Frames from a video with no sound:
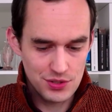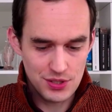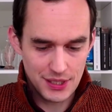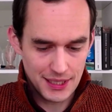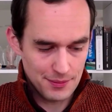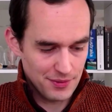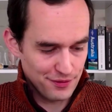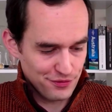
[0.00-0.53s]
So I
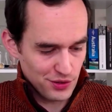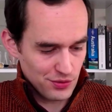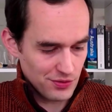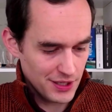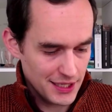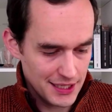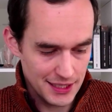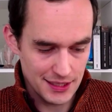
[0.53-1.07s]
got my phone
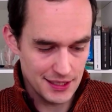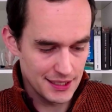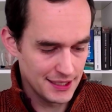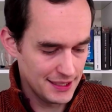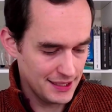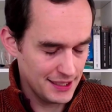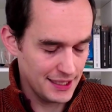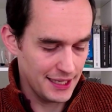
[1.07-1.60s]
right here,
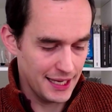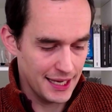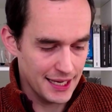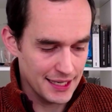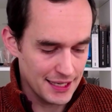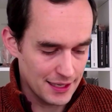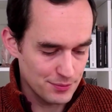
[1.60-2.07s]
and